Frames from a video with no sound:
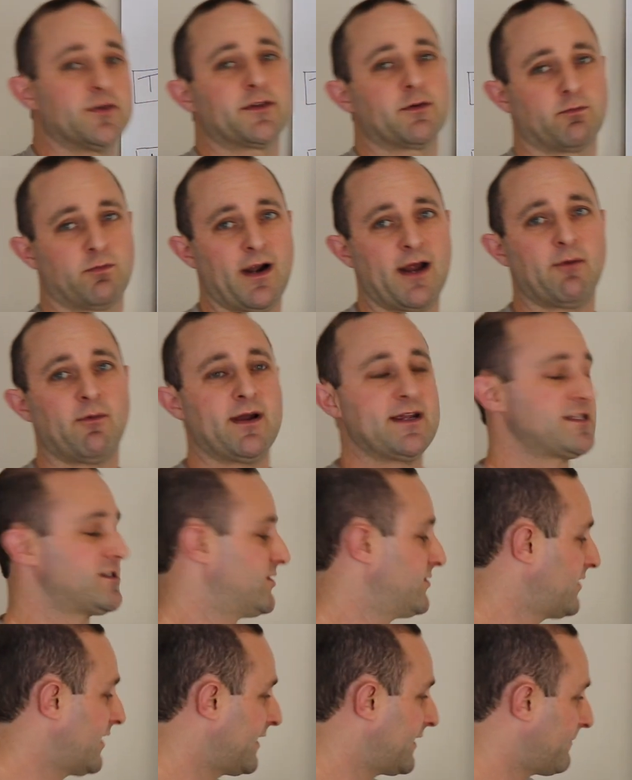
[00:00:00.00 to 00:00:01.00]
it the right way
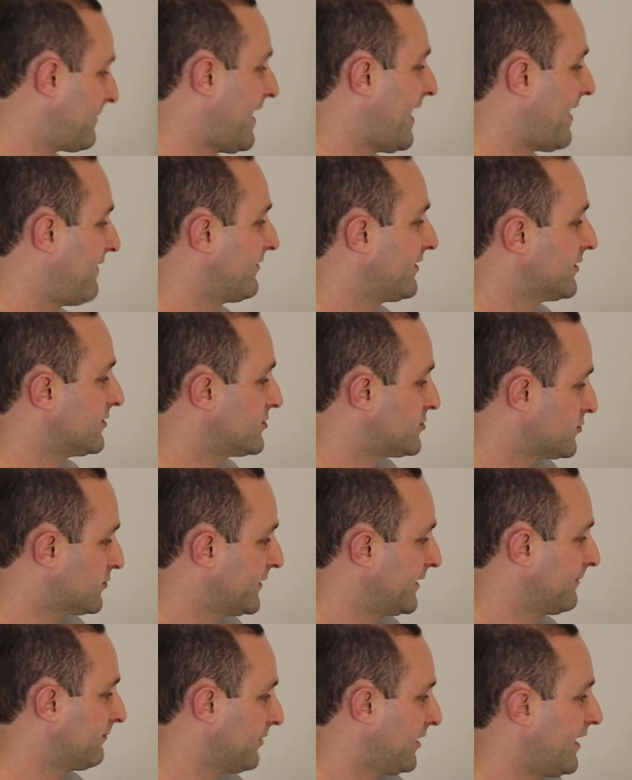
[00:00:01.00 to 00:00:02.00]
so you end up having your
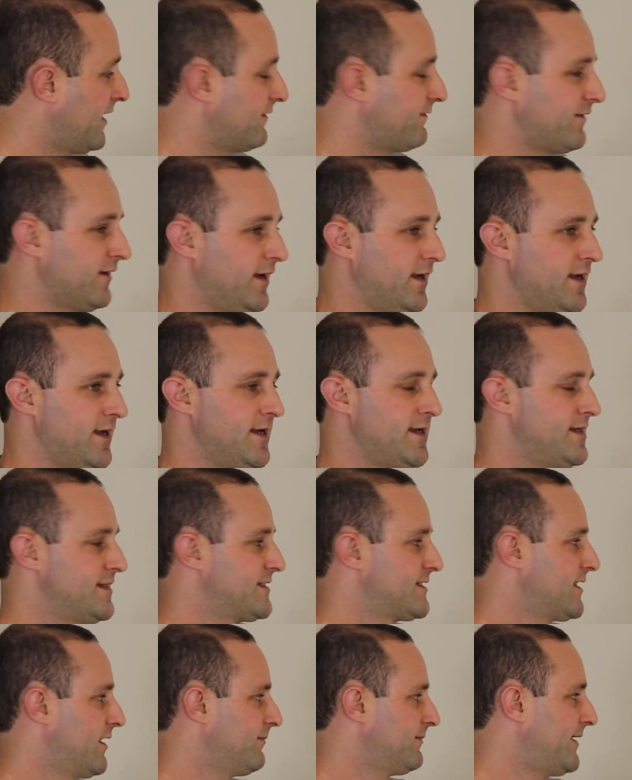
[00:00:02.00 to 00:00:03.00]
dream life
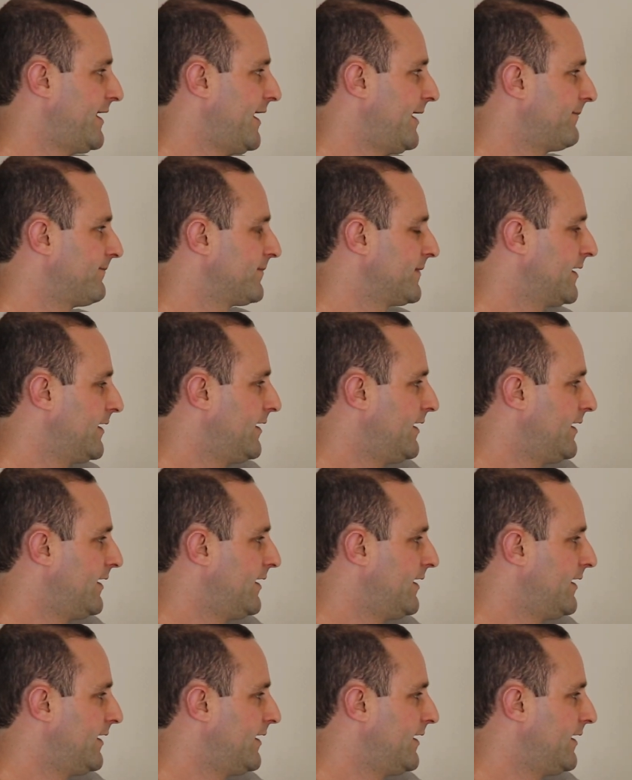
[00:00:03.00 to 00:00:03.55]
someday.